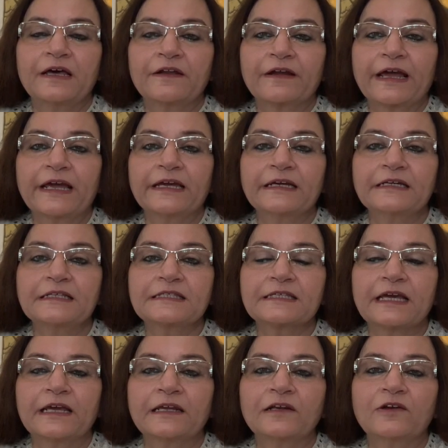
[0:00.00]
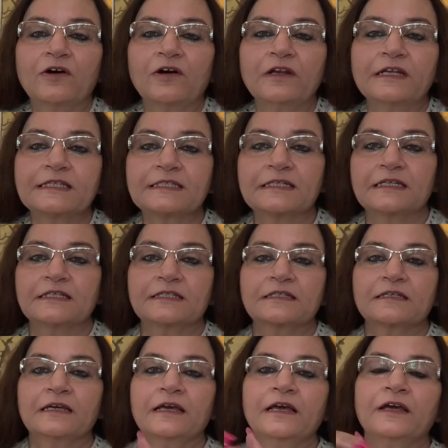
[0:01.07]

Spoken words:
riots, and lawlessness.